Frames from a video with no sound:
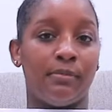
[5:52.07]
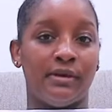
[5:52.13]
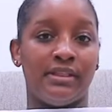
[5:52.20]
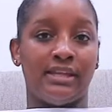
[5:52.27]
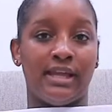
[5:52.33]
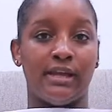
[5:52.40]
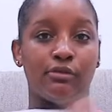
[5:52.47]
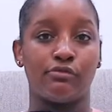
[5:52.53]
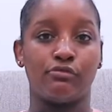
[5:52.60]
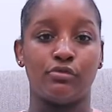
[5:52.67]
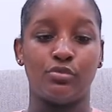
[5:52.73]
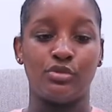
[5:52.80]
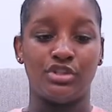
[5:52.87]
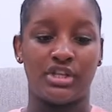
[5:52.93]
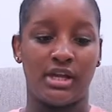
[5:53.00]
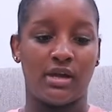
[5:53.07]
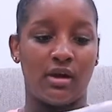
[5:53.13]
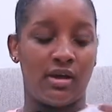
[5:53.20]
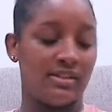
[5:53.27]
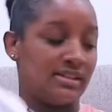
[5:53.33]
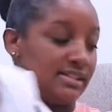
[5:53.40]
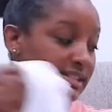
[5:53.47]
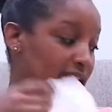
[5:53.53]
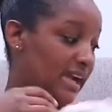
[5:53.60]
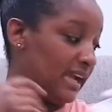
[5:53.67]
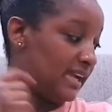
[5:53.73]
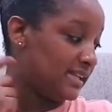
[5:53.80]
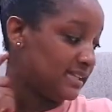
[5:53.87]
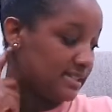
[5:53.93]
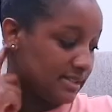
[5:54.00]
with like rouging on the
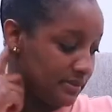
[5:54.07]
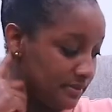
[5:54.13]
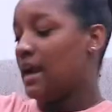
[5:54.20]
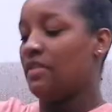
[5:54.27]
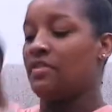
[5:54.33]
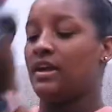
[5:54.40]
sides. And